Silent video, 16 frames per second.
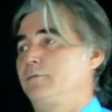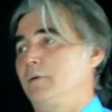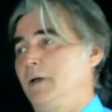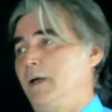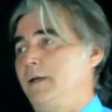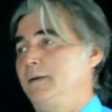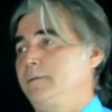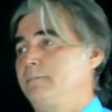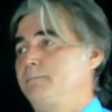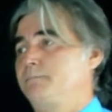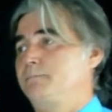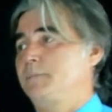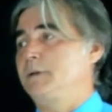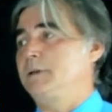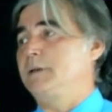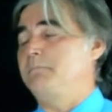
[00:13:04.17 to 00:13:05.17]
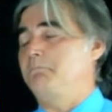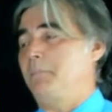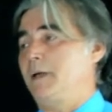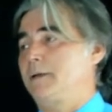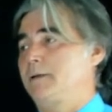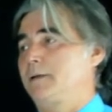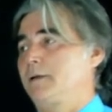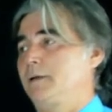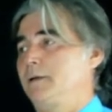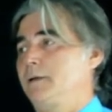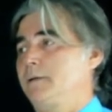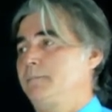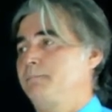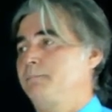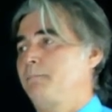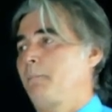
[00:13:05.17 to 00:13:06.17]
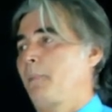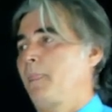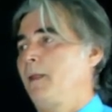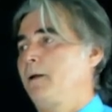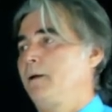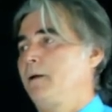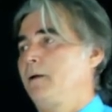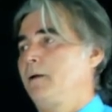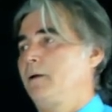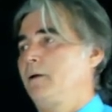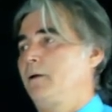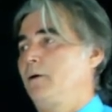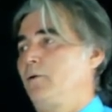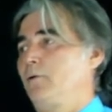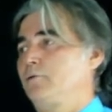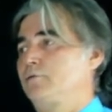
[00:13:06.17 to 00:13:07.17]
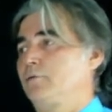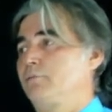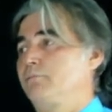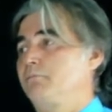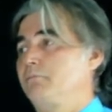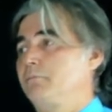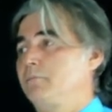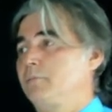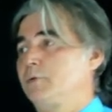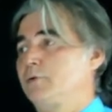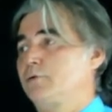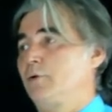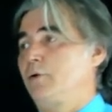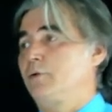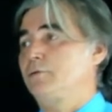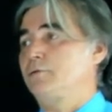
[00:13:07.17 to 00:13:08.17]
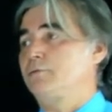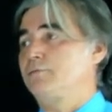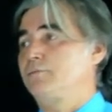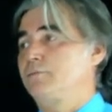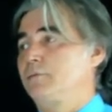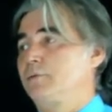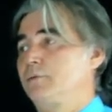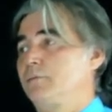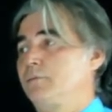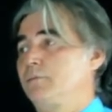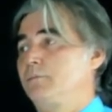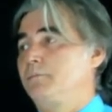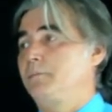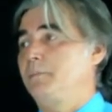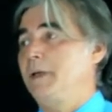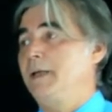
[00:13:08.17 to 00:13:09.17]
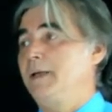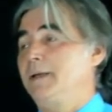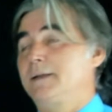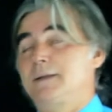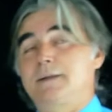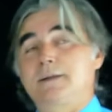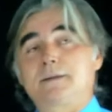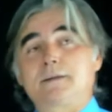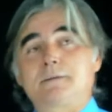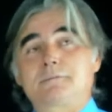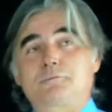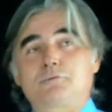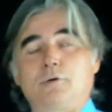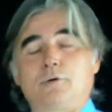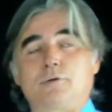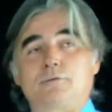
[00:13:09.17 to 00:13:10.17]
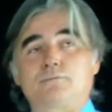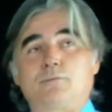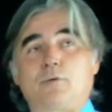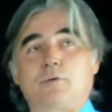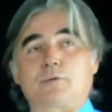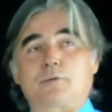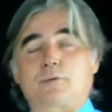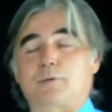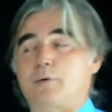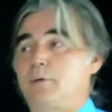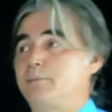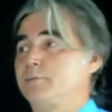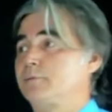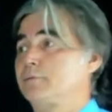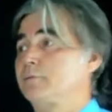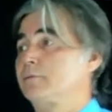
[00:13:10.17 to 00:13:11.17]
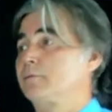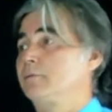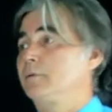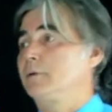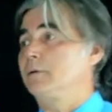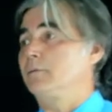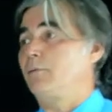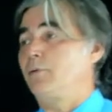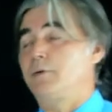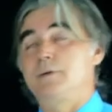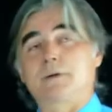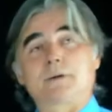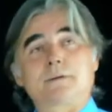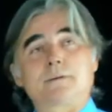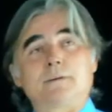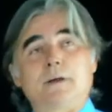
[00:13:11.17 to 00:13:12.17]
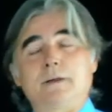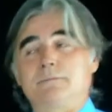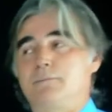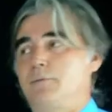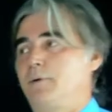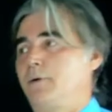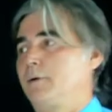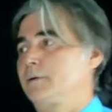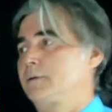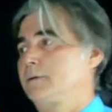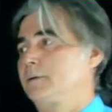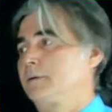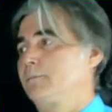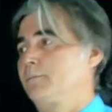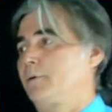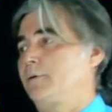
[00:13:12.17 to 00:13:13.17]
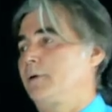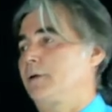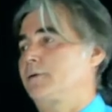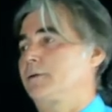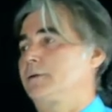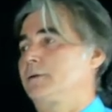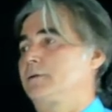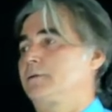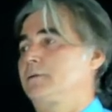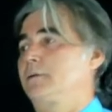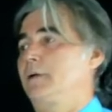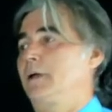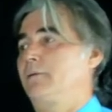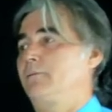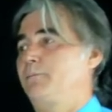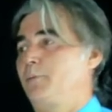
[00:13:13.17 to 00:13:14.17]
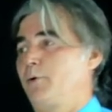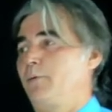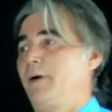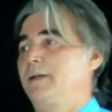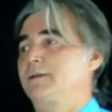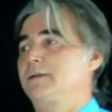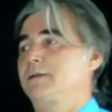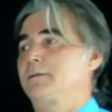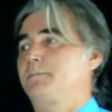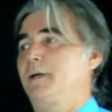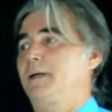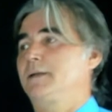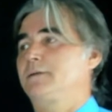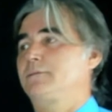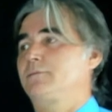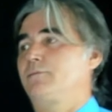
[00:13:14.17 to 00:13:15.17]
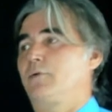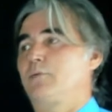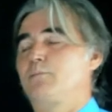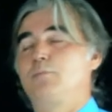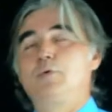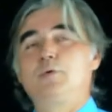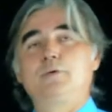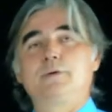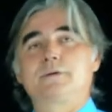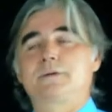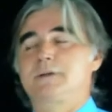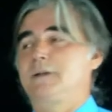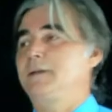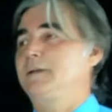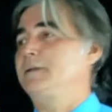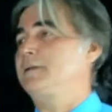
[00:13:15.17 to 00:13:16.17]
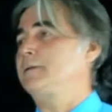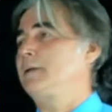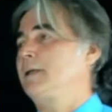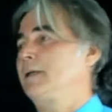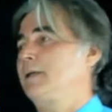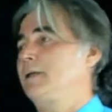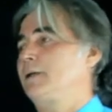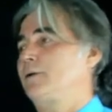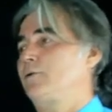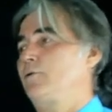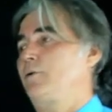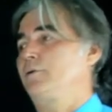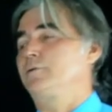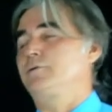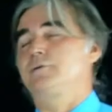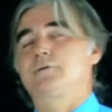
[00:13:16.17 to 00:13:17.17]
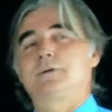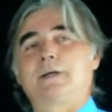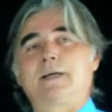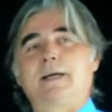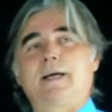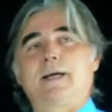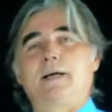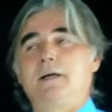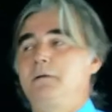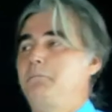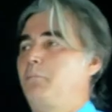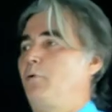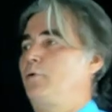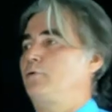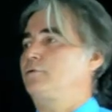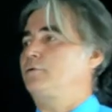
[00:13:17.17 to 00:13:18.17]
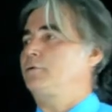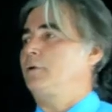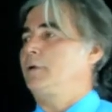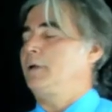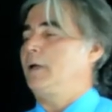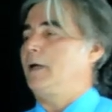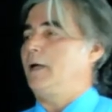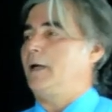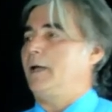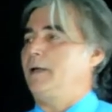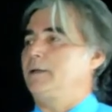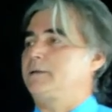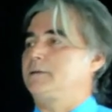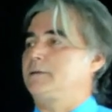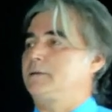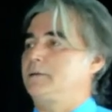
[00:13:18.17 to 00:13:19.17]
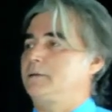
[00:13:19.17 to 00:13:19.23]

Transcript: land in particular. Also, resource being the resource for crops, fodder, and forest productions provides space for building cities, roads, airports, health